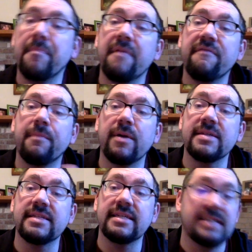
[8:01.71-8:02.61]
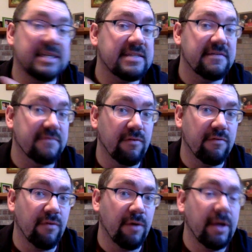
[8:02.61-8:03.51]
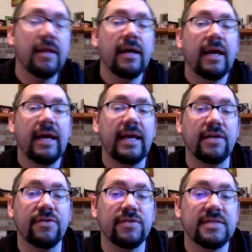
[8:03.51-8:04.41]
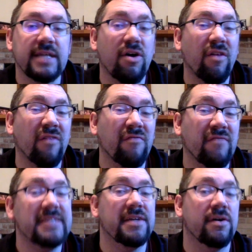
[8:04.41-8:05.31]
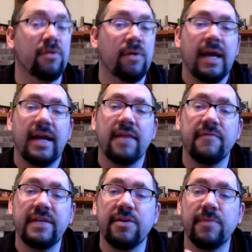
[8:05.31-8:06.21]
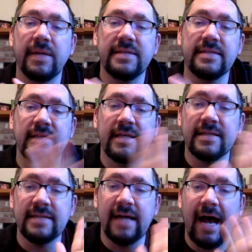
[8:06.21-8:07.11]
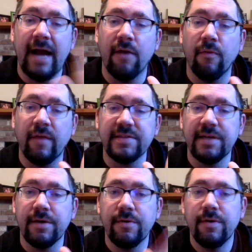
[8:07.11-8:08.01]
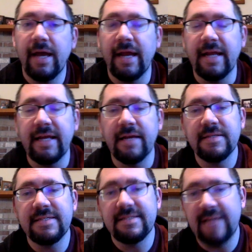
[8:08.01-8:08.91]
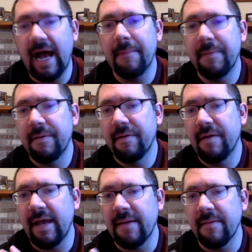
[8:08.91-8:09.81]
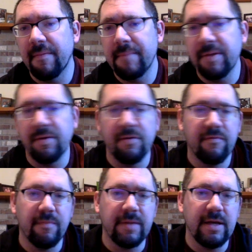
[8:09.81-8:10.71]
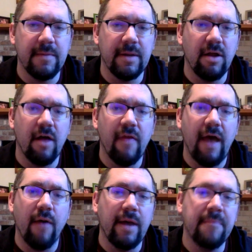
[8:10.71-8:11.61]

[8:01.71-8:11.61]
If the president doesn't vote for it, he can do this thing called a veto. And a veto basically is I don't think so. And he can stop a bill from becoming a law that way.